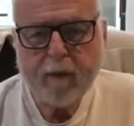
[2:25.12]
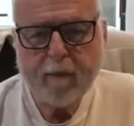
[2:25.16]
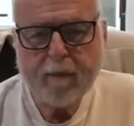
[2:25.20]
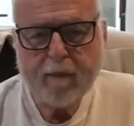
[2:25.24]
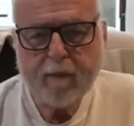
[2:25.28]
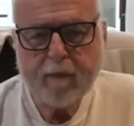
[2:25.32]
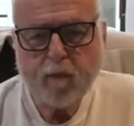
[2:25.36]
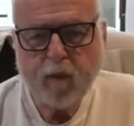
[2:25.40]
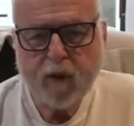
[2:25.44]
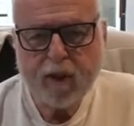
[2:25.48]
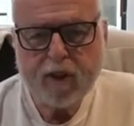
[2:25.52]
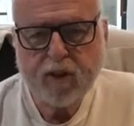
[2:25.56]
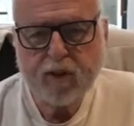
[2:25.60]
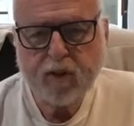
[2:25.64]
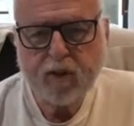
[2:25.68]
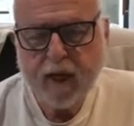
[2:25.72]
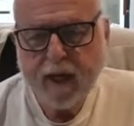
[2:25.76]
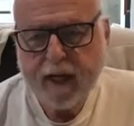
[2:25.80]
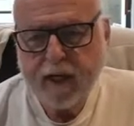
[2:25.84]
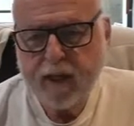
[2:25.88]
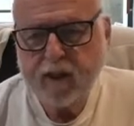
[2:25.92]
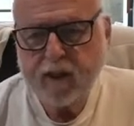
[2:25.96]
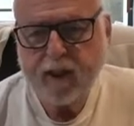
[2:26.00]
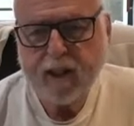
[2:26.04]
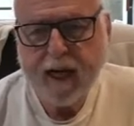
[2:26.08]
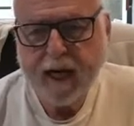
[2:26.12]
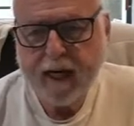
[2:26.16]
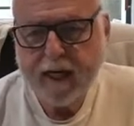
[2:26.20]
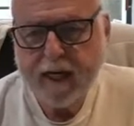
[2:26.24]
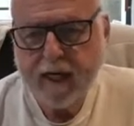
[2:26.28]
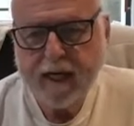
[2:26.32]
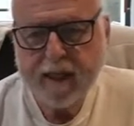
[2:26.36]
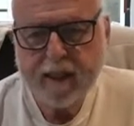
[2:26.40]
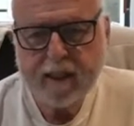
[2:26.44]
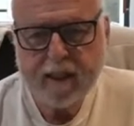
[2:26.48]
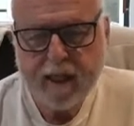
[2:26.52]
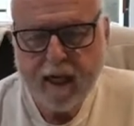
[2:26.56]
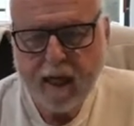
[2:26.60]
what's the latest
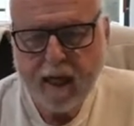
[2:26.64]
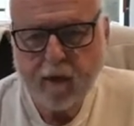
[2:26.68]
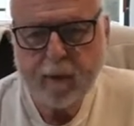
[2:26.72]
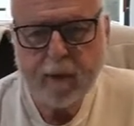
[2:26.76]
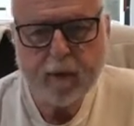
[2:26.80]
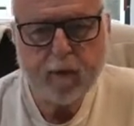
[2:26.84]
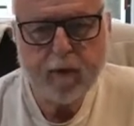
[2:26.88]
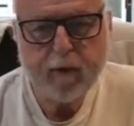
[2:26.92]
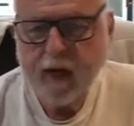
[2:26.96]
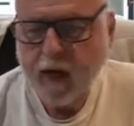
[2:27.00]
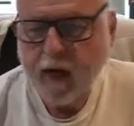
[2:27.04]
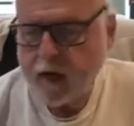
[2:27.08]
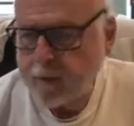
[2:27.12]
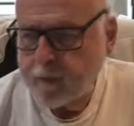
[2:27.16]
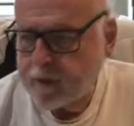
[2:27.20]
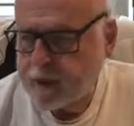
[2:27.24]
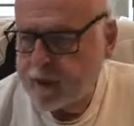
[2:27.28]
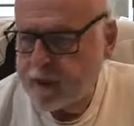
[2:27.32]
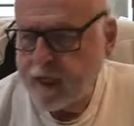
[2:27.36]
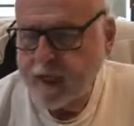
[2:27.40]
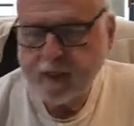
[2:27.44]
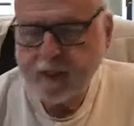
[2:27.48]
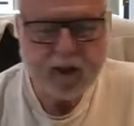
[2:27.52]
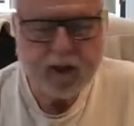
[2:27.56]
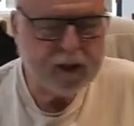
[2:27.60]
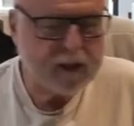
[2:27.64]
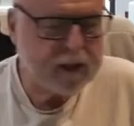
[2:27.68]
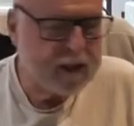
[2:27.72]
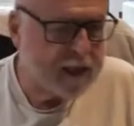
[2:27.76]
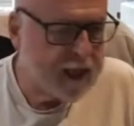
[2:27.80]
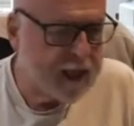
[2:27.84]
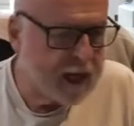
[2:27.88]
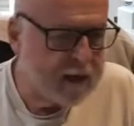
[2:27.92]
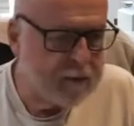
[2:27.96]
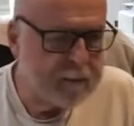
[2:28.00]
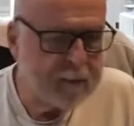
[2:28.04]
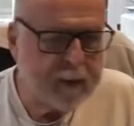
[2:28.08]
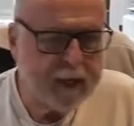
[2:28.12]
techniques in helping with hypertension,
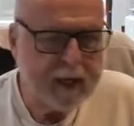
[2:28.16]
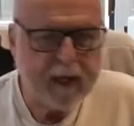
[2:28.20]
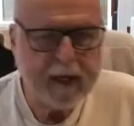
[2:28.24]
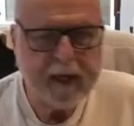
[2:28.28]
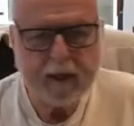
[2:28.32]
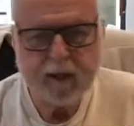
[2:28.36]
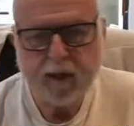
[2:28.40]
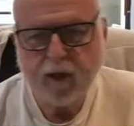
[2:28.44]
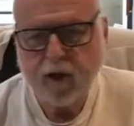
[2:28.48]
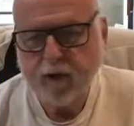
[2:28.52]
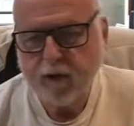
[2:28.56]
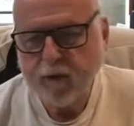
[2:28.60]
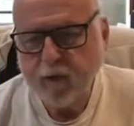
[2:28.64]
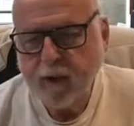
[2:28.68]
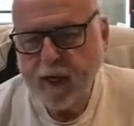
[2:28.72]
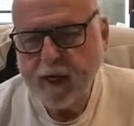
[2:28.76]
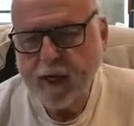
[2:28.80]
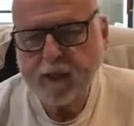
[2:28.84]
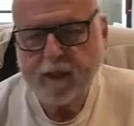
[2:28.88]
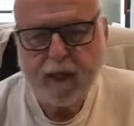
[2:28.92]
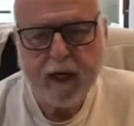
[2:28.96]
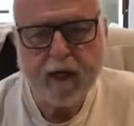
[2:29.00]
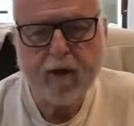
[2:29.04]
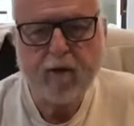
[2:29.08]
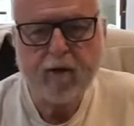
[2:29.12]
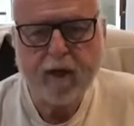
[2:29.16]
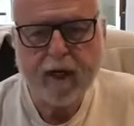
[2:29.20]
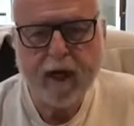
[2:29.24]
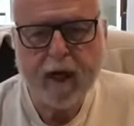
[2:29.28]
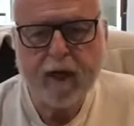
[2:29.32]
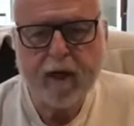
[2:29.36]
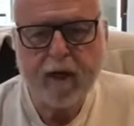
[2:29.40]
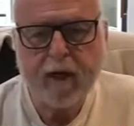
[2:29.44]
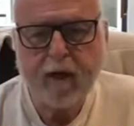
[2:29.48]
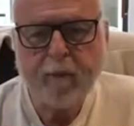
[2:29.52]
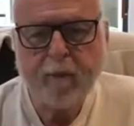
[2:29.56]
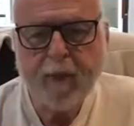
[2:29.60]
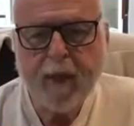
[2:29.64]
diabetes, arthritis, I don't
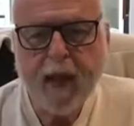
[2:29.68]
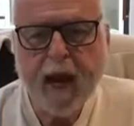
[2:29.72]
care.